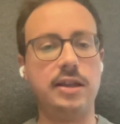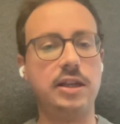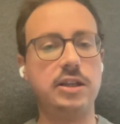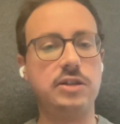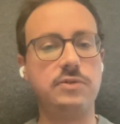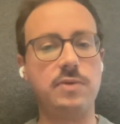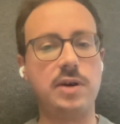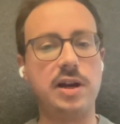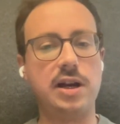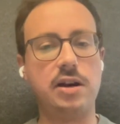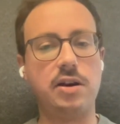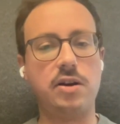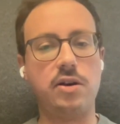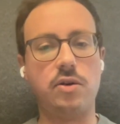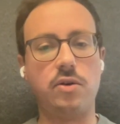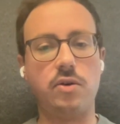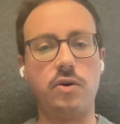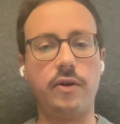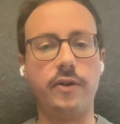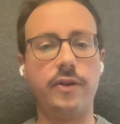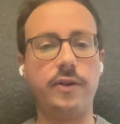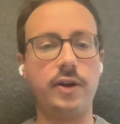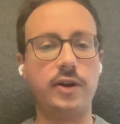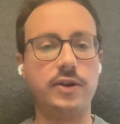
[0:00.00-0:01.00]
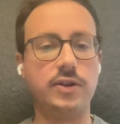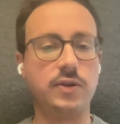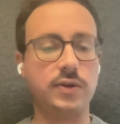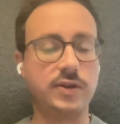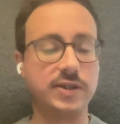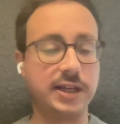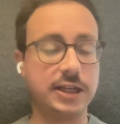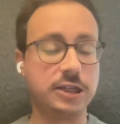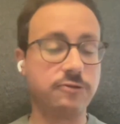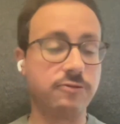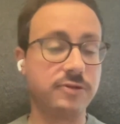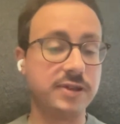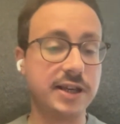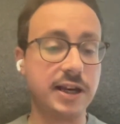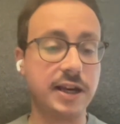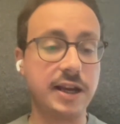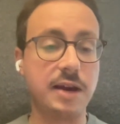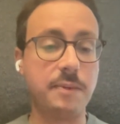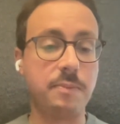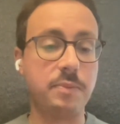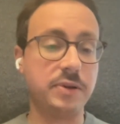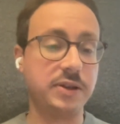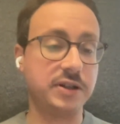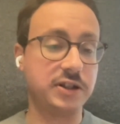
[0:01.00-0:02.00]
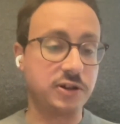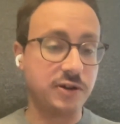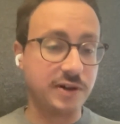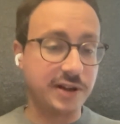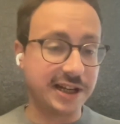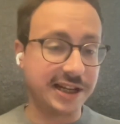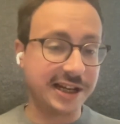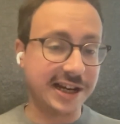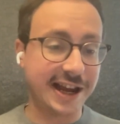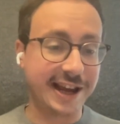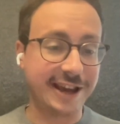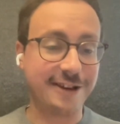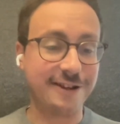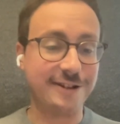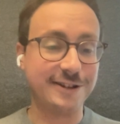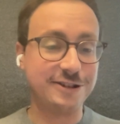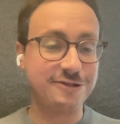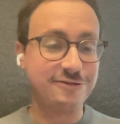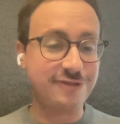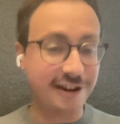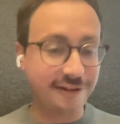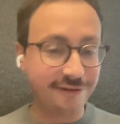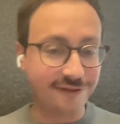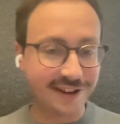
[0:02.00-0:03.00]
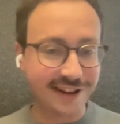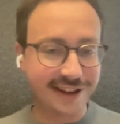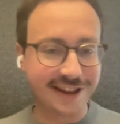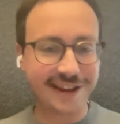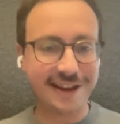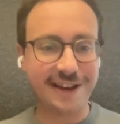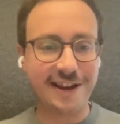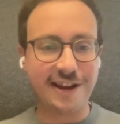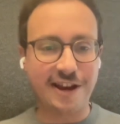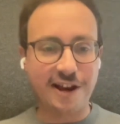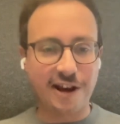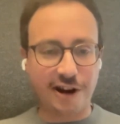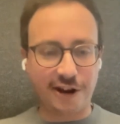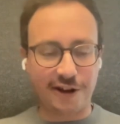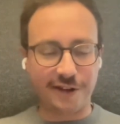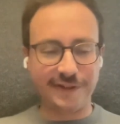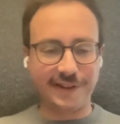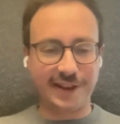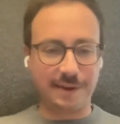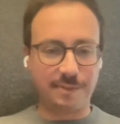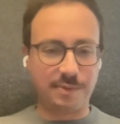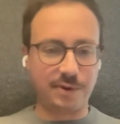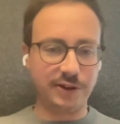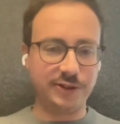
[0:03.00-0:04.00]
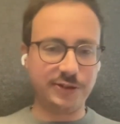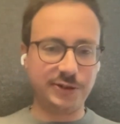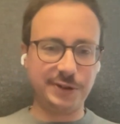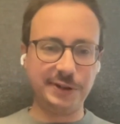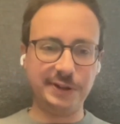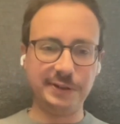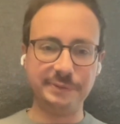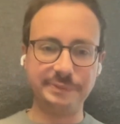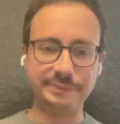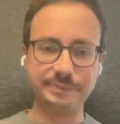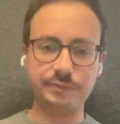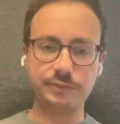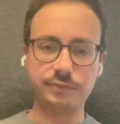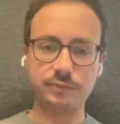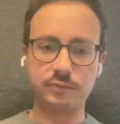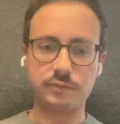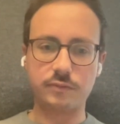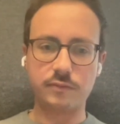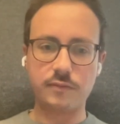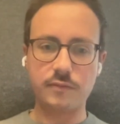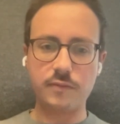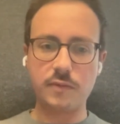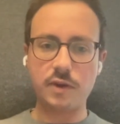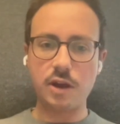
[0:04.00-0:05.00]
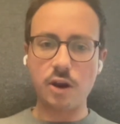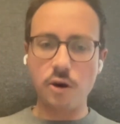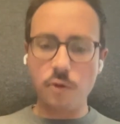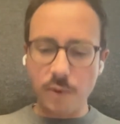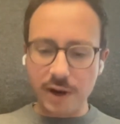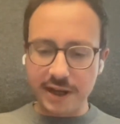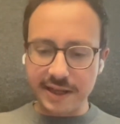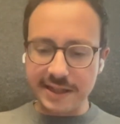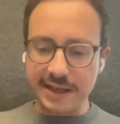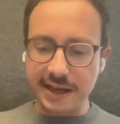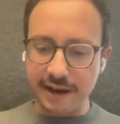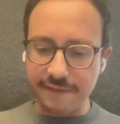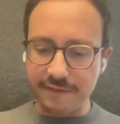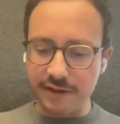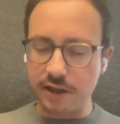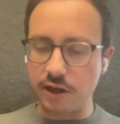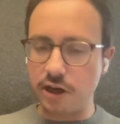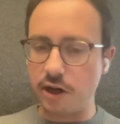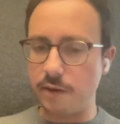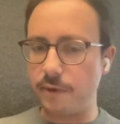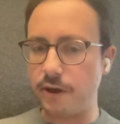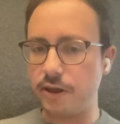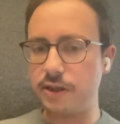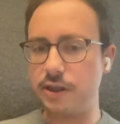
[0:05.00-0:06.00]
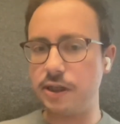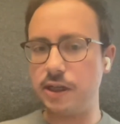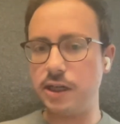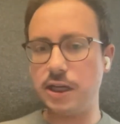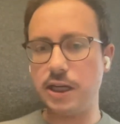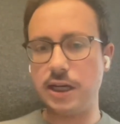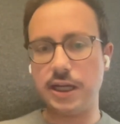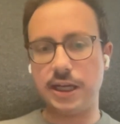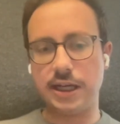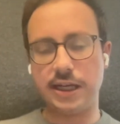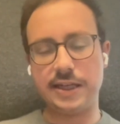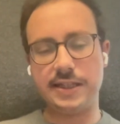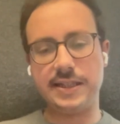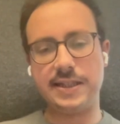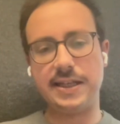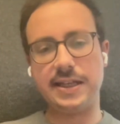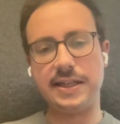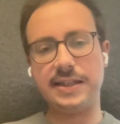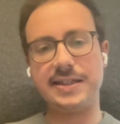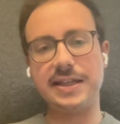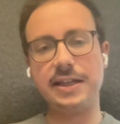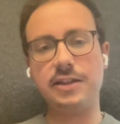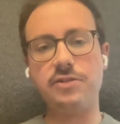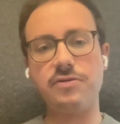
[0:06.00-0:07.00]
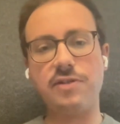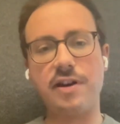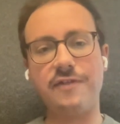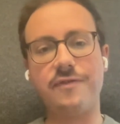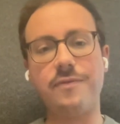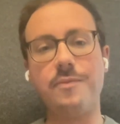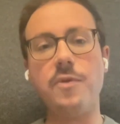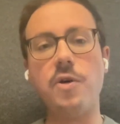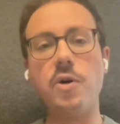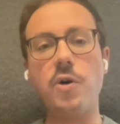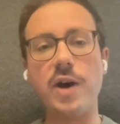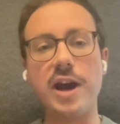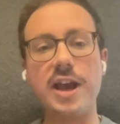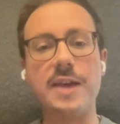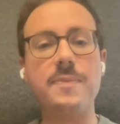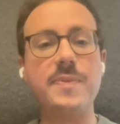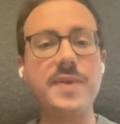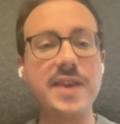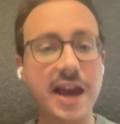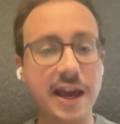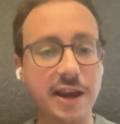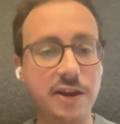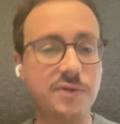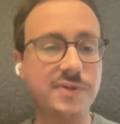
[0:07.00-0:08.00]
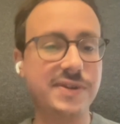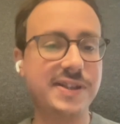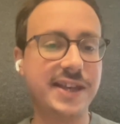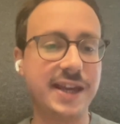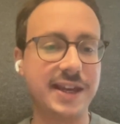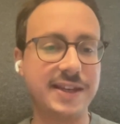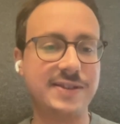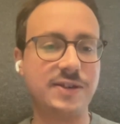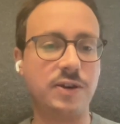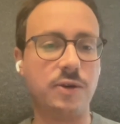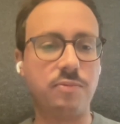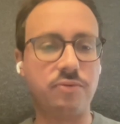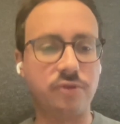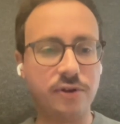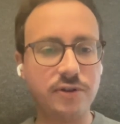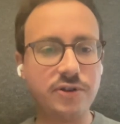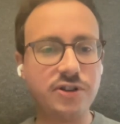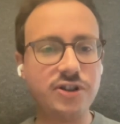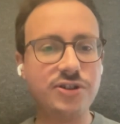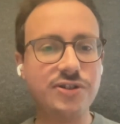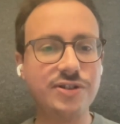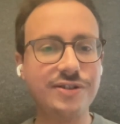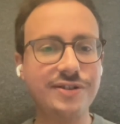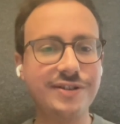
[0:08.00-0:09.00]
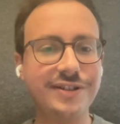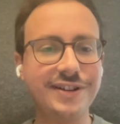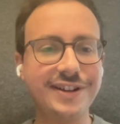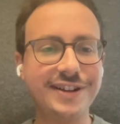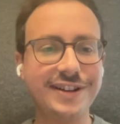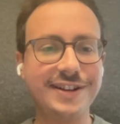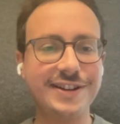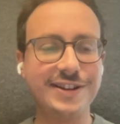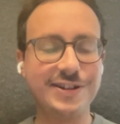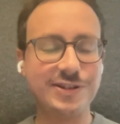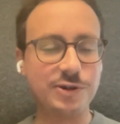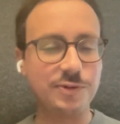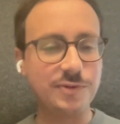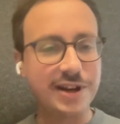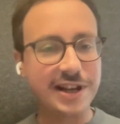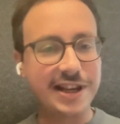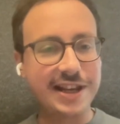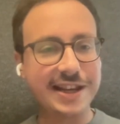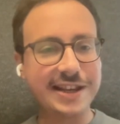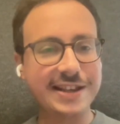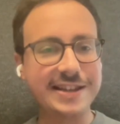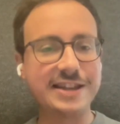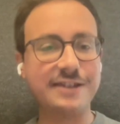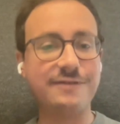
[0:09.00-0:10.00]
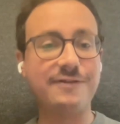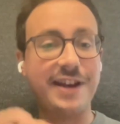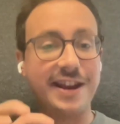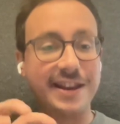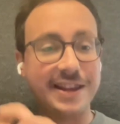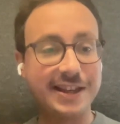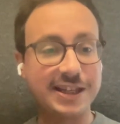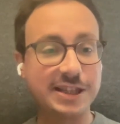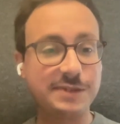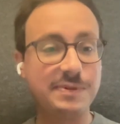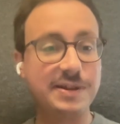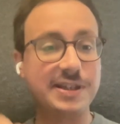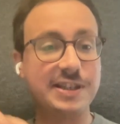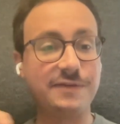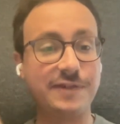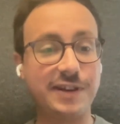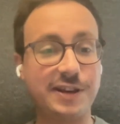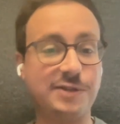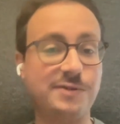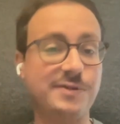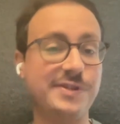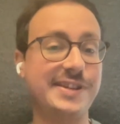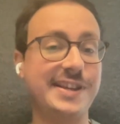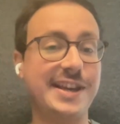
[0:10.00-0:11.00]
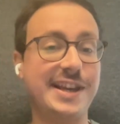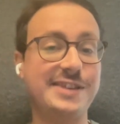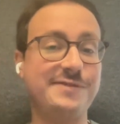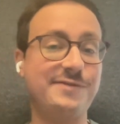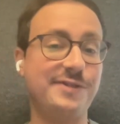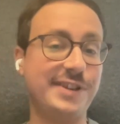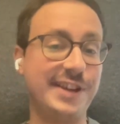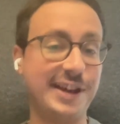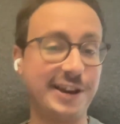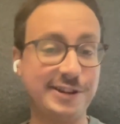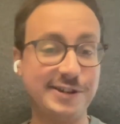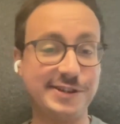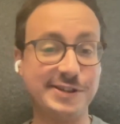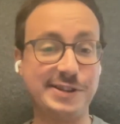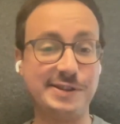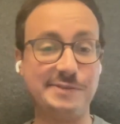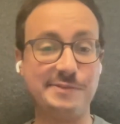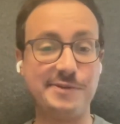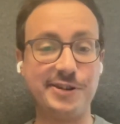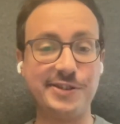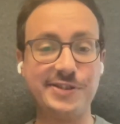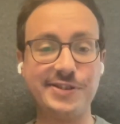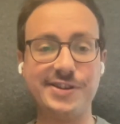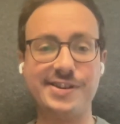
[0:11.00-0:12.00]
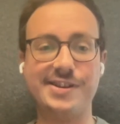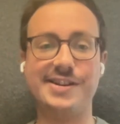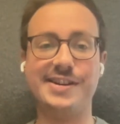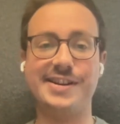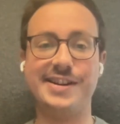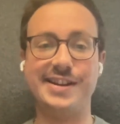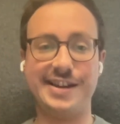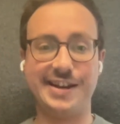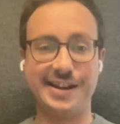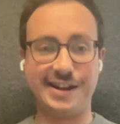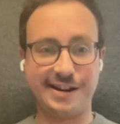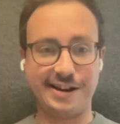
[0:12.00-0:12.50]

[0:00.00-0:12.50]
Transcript: and as well other success criteria, potentially like traffic on their portal, what they have in common is they tend to have more API use case approach. So really defining specific use case for their customers,